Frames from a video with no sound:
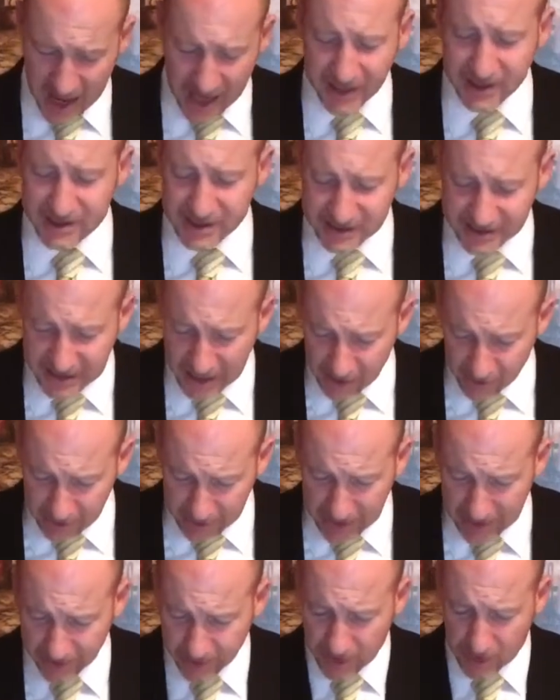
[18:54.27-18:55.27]
And
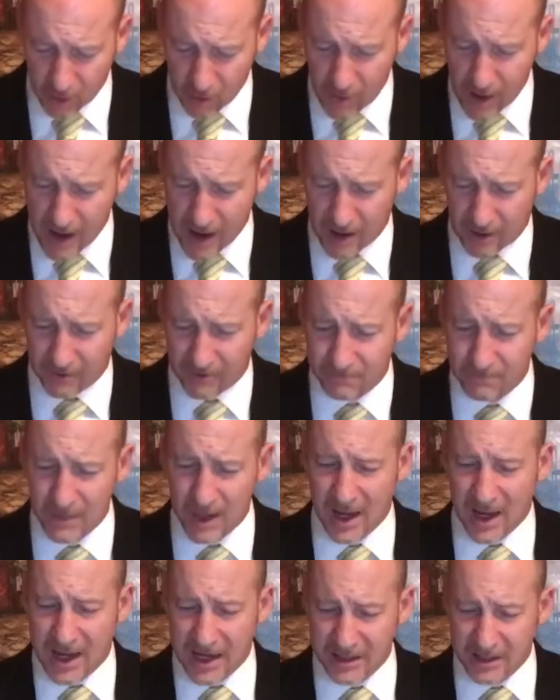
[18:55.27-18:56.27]
staring at the ground,
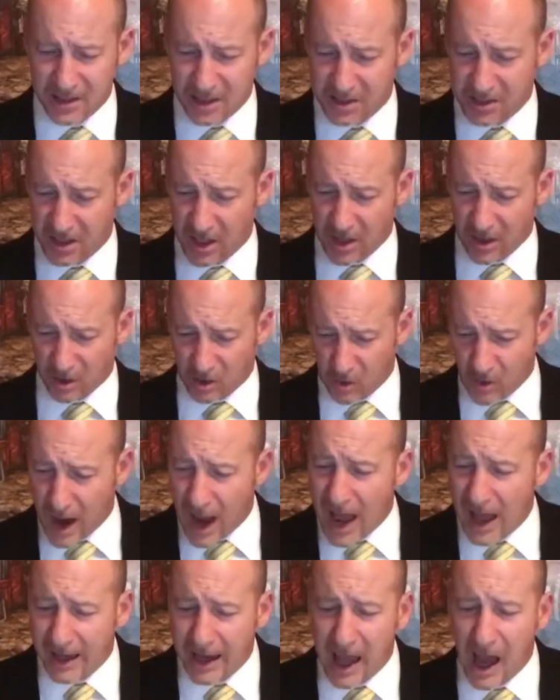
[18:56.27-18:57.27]
he just
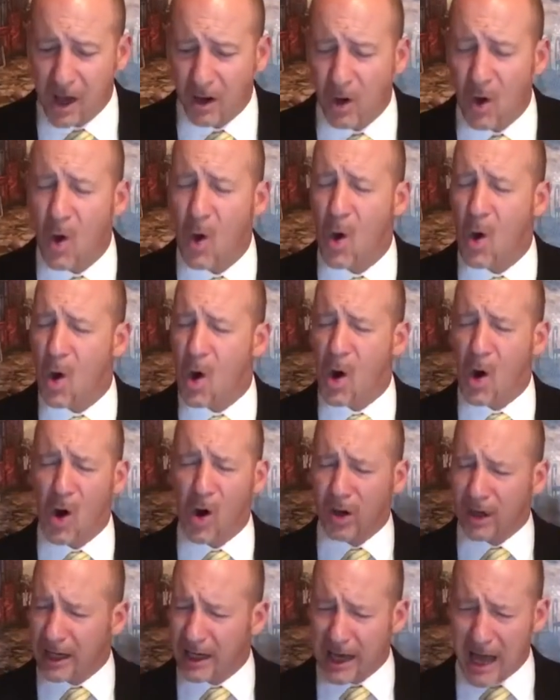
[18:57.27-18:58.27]
cried out,
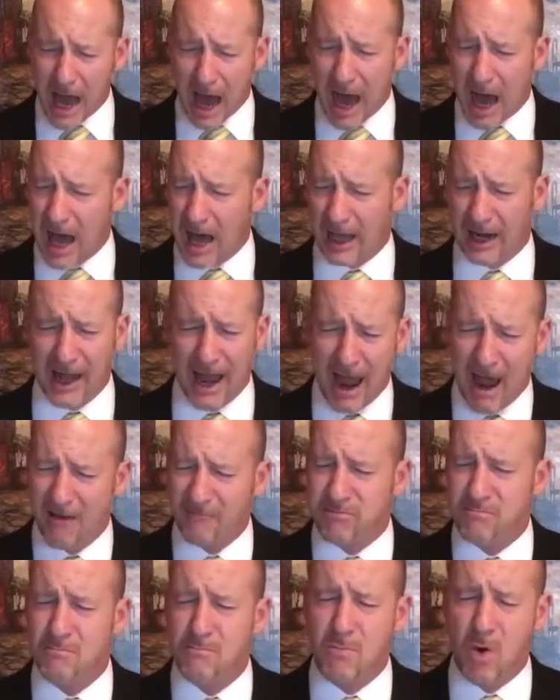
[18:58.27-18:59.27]
Oh God,
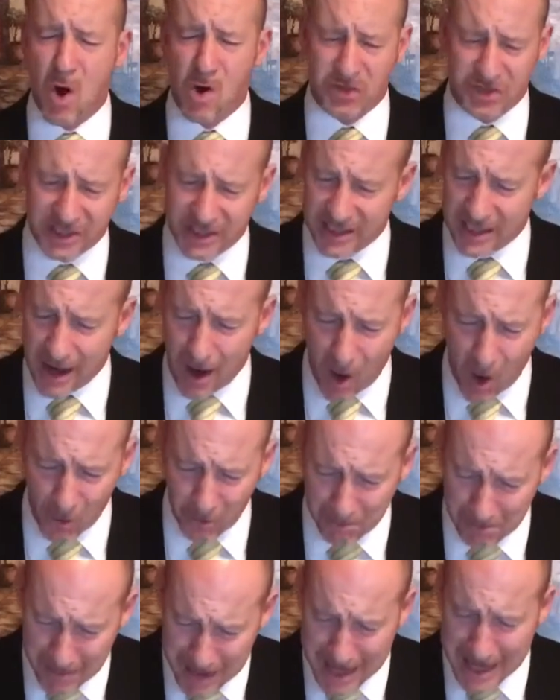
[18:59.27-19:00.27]
have mercy
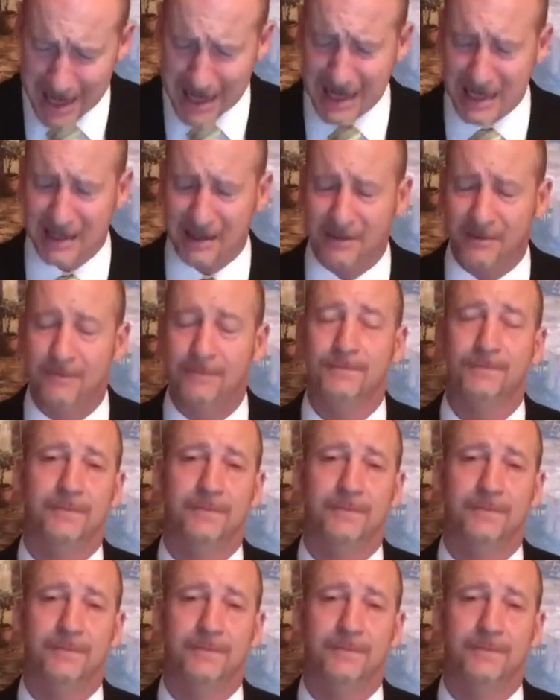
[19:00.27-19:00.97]
on me,